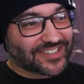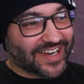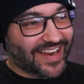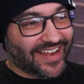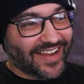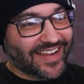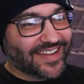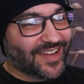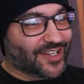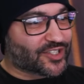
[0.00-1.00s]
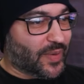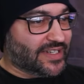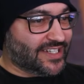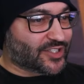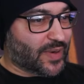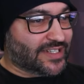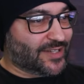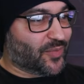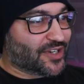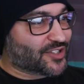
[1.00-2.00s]
a uh,
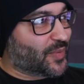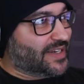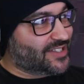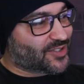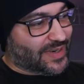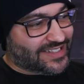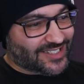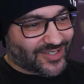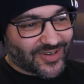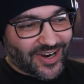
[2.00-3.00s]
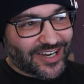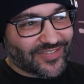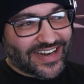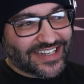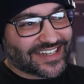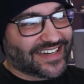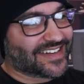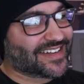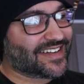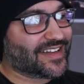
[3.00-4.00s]
2021, 2022 kind of energy.
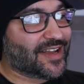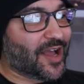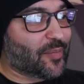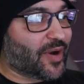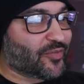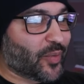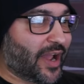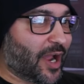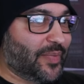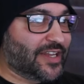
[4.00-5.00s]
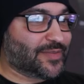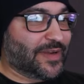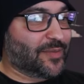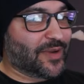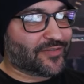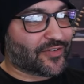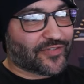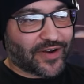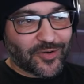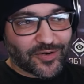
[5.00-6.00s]
By the way, I appear to be in the middle of a
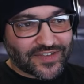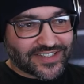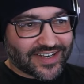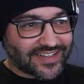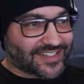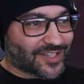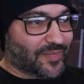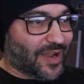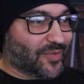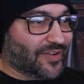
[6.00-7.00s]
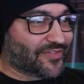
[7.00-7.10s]
fight all of a sudden, so bear with.